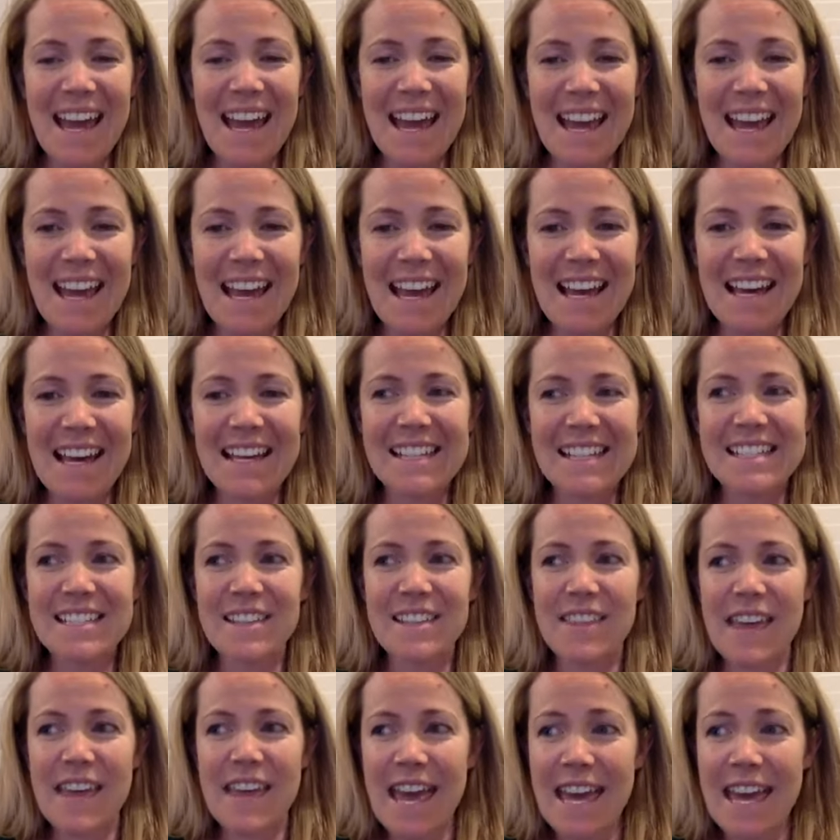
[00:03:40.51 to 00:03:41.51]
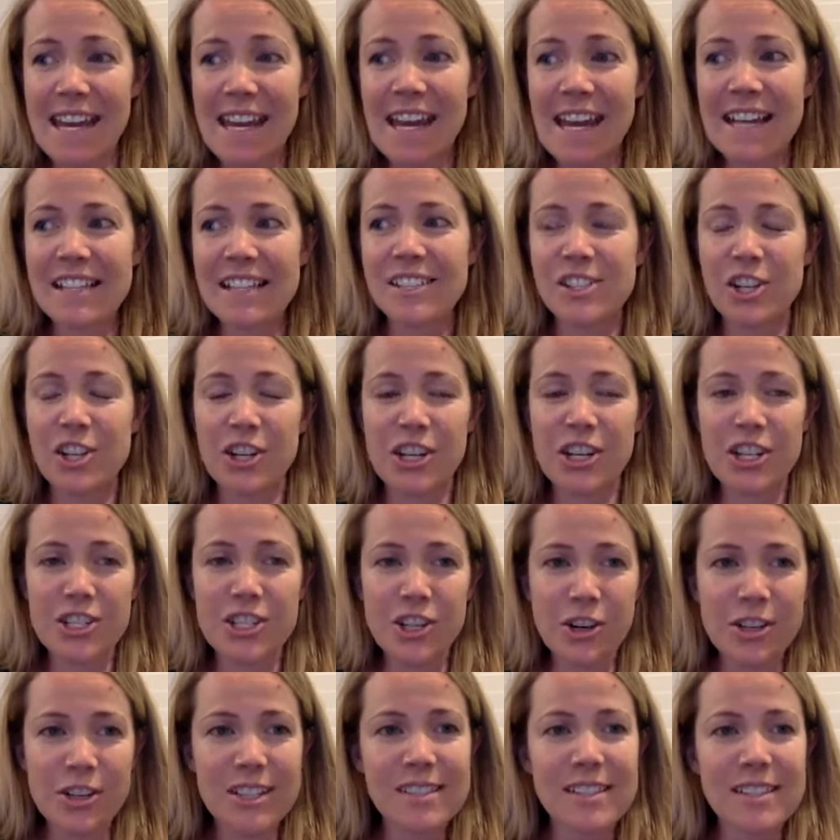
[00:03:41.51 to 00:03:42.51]
And then I started
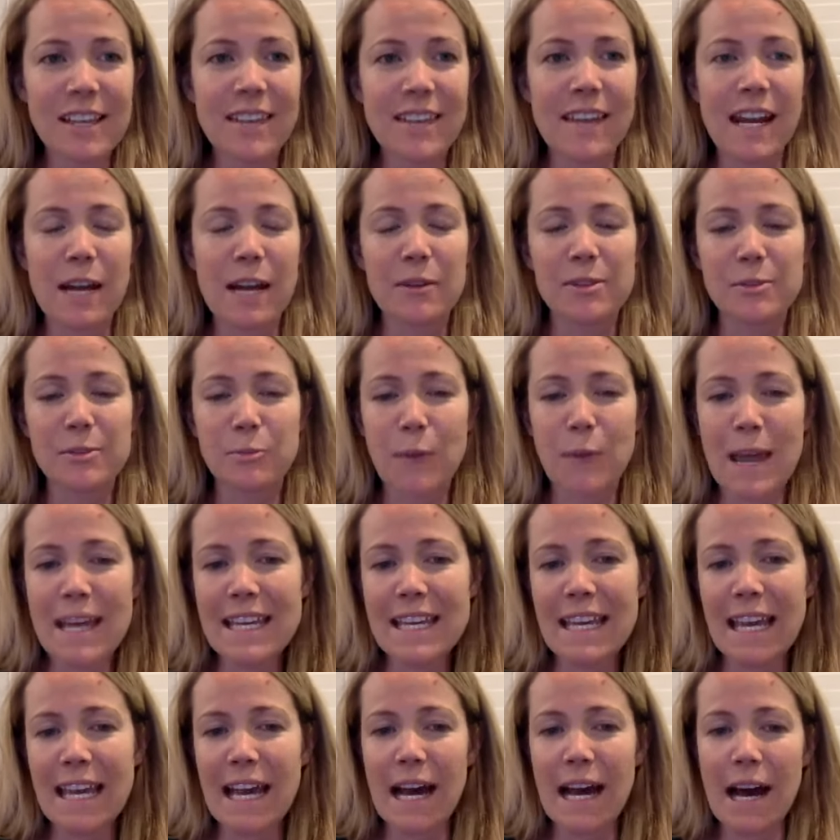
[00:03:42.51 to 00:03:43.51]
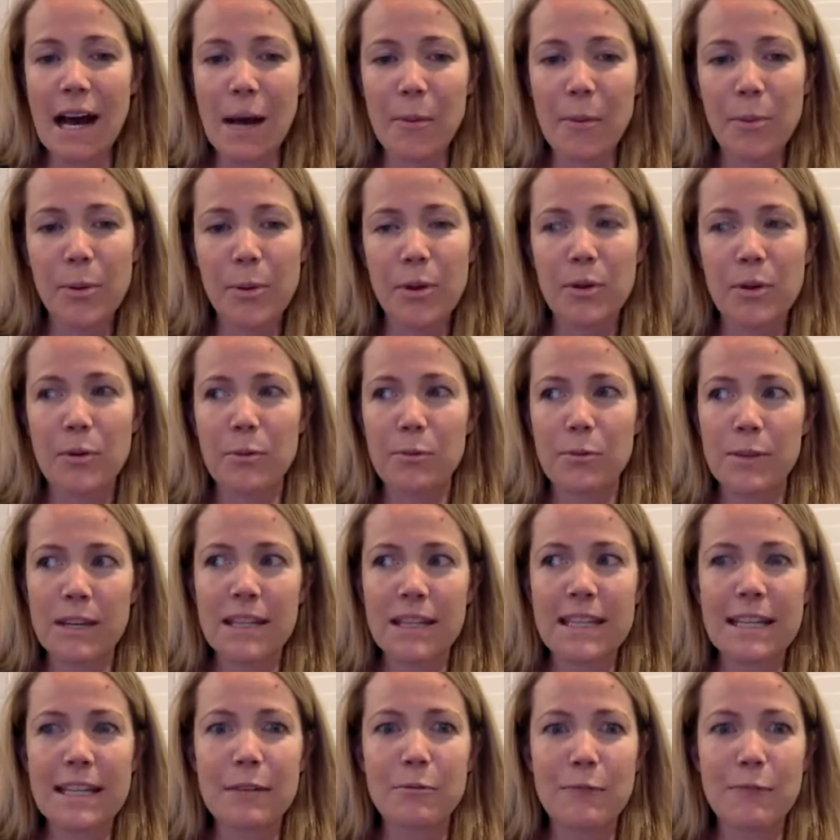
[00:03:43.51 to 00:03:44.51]
noticing that I was waking up
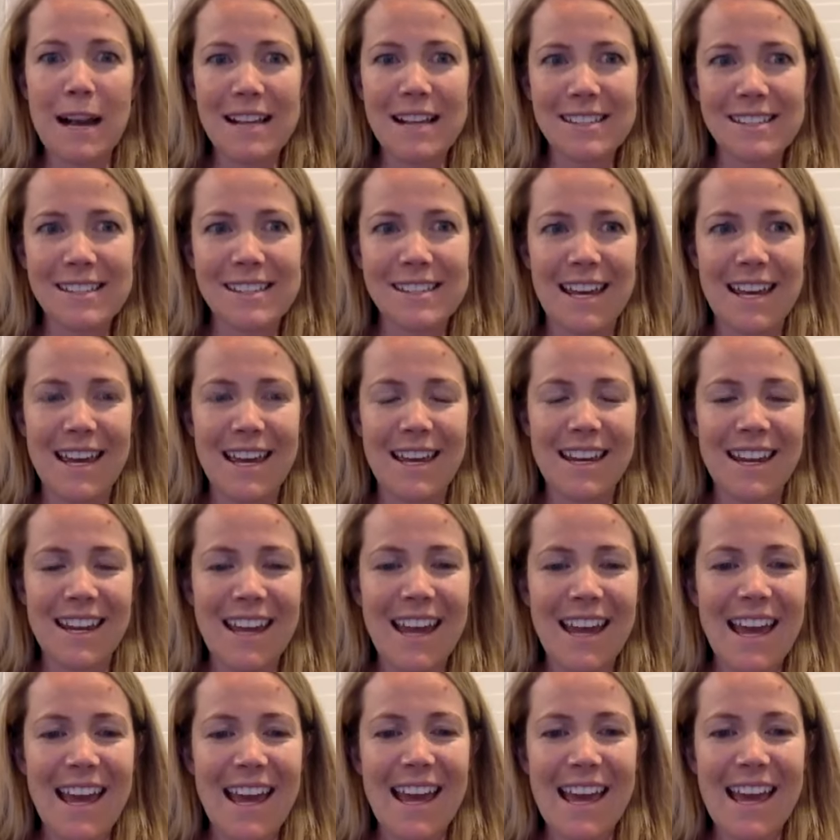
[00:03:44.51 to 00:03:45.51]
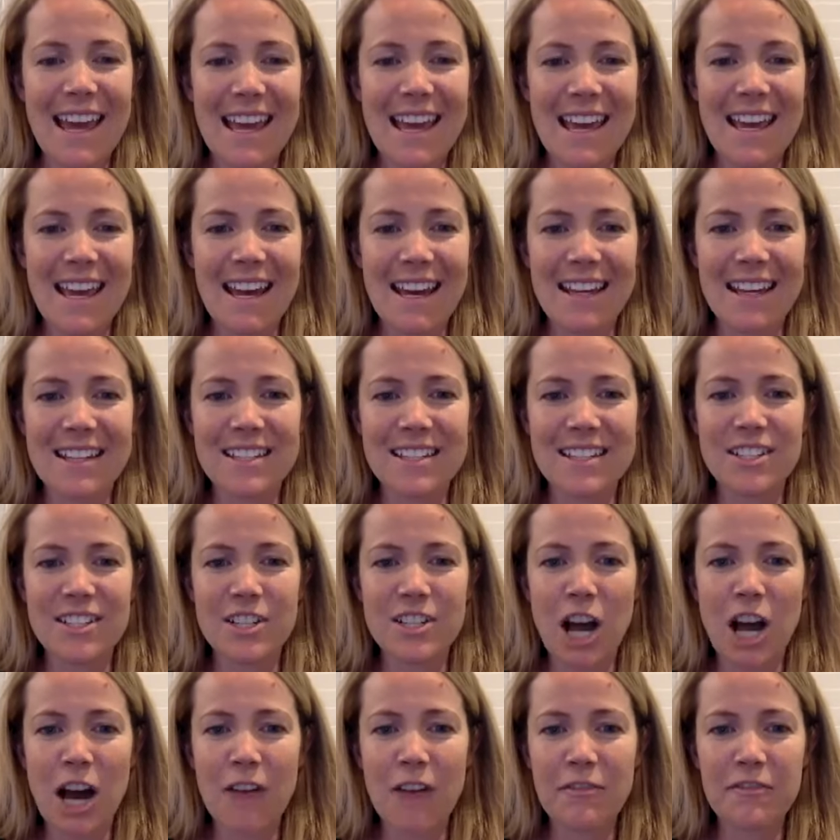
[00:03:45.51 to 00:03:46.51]
really rested and
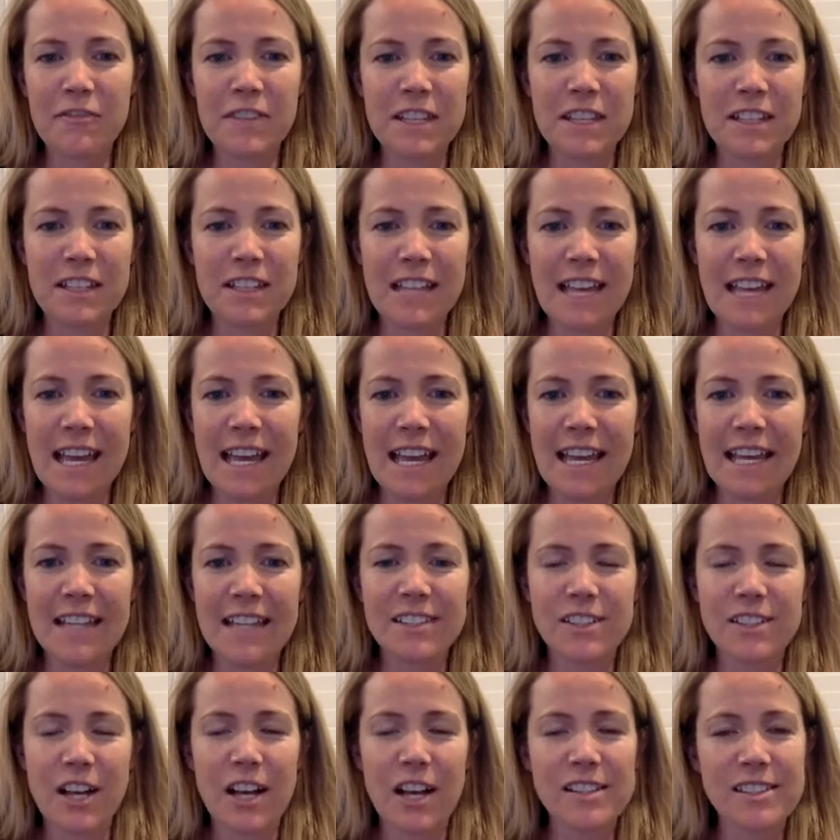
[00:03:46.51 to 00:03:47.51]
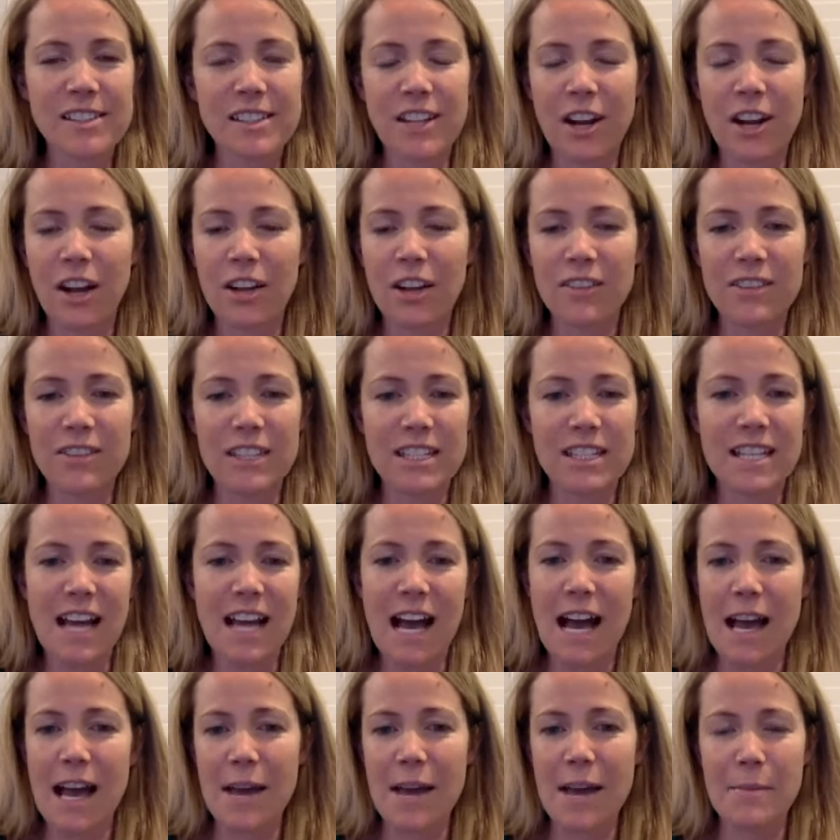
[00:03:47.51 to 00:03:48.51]
not feeling exhausted all of the
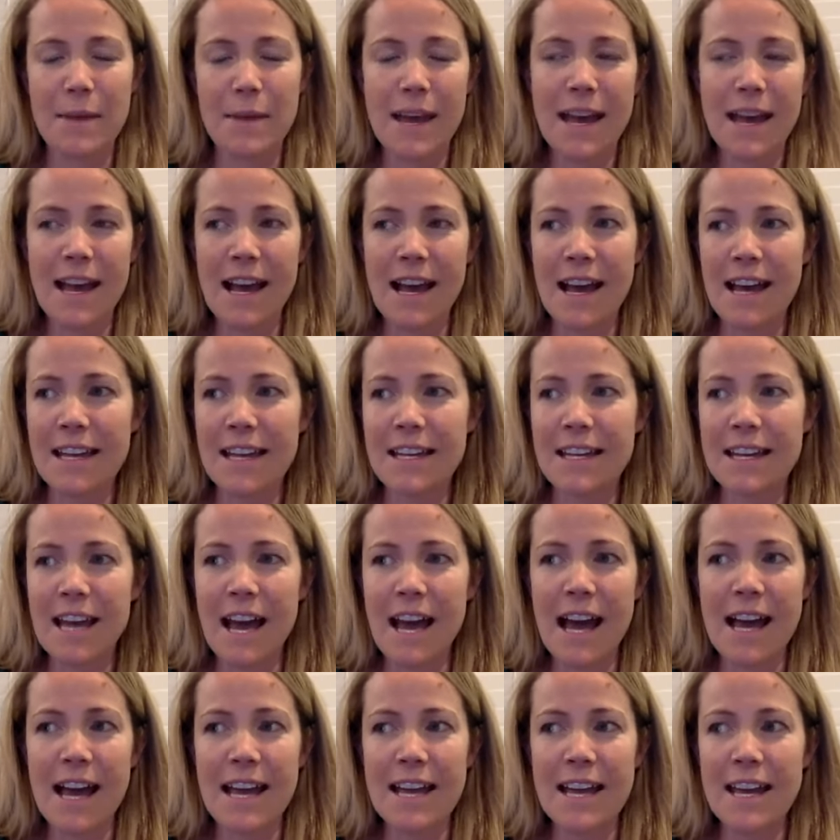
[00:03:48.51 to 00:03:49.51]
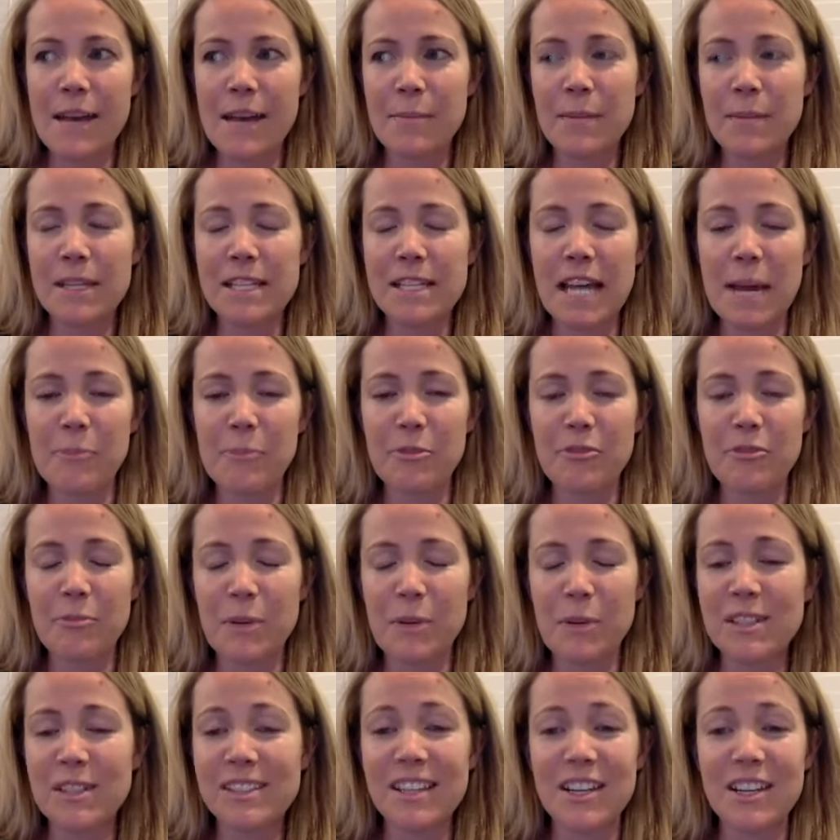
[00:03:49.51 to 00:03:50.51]
time. And I am the type of
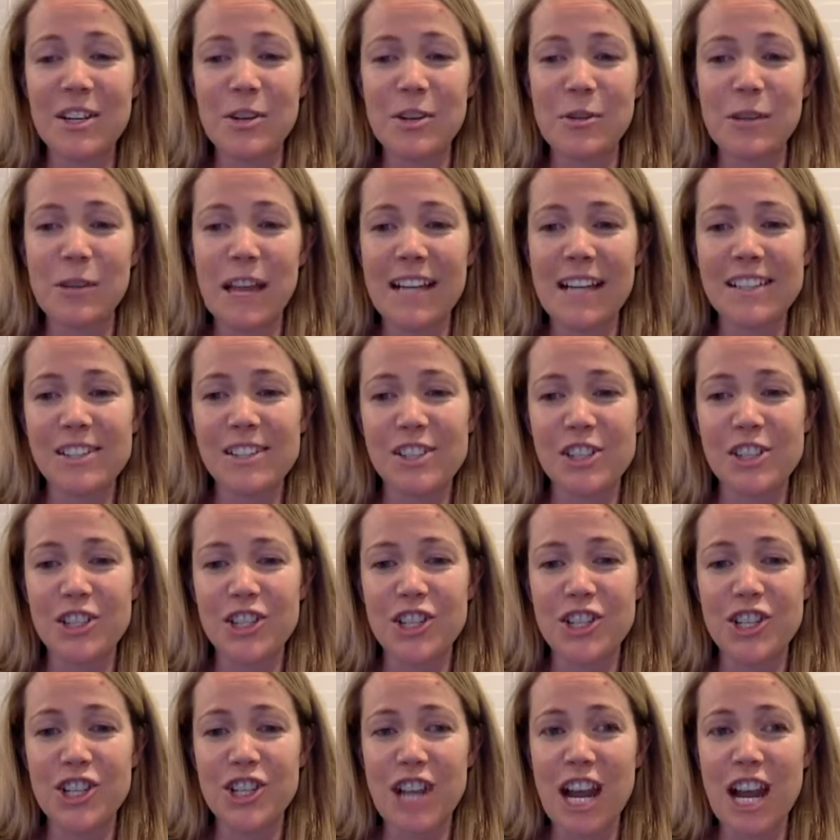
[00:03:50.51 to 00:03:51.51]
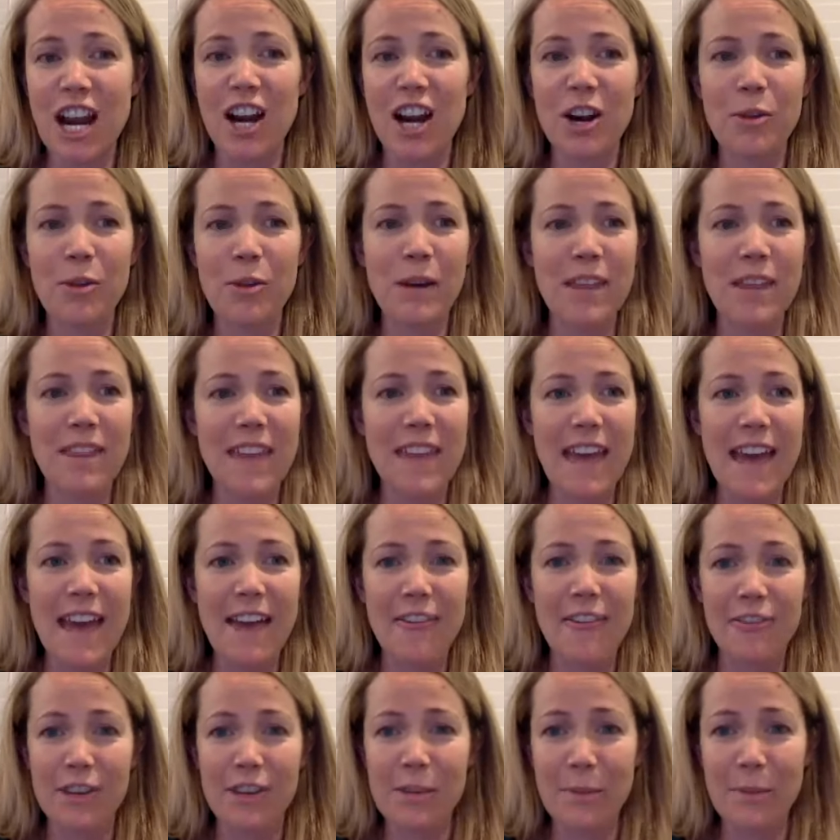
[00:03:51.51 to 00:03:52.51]
person who likes to share with
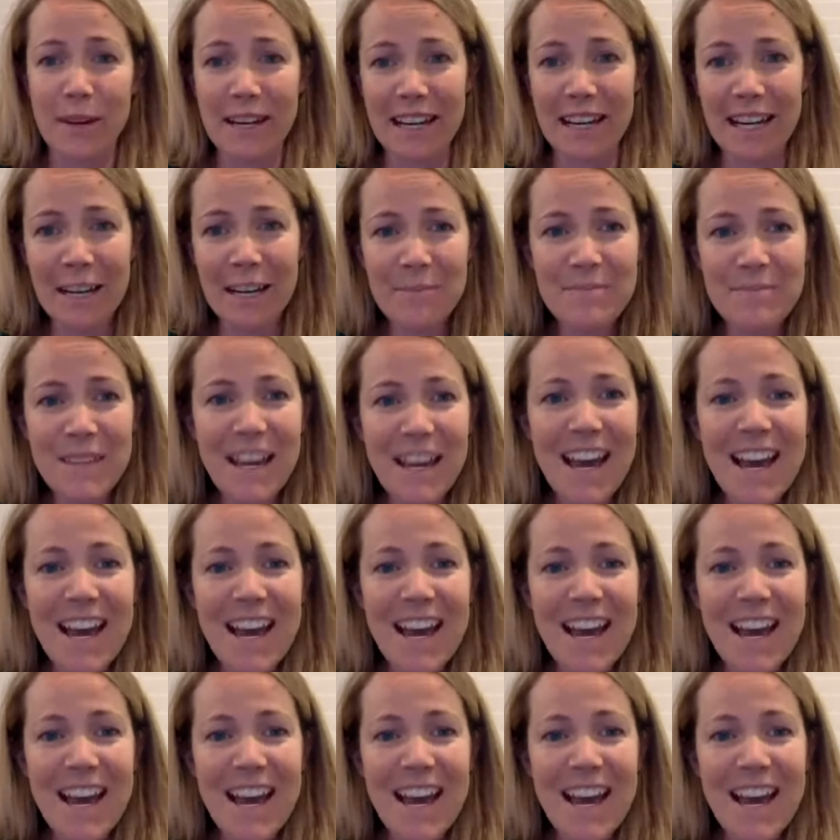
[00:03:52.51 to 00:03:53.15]
everybody.